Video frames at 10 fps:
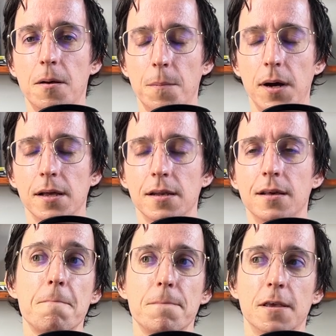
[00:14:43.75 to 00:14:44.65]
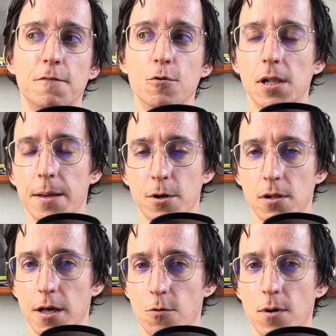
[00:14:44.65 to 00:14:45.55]
But if you climb on a
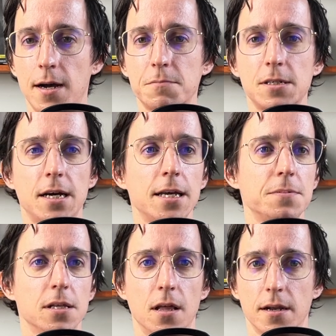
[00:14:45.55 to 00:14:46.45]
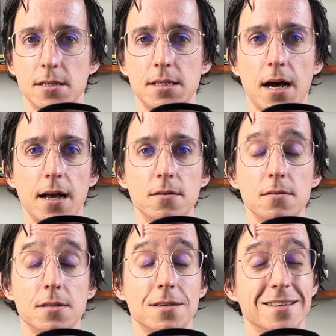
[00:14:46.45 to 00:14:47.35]
lot of rock types, a lot of
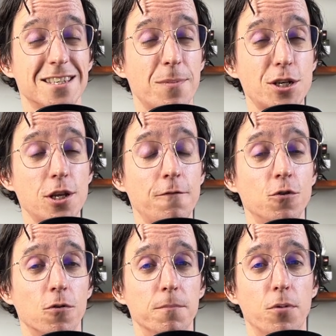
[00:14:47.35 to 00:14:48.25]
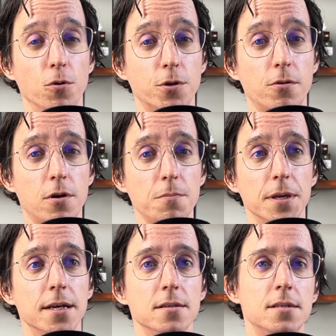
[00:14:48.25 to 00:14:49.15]
styles, especially if you're a boulderer,
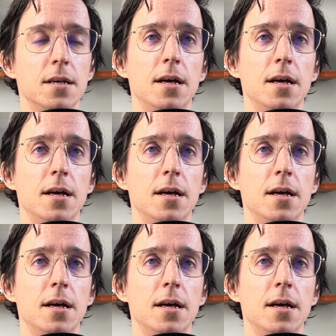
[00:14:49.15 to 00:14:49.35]
because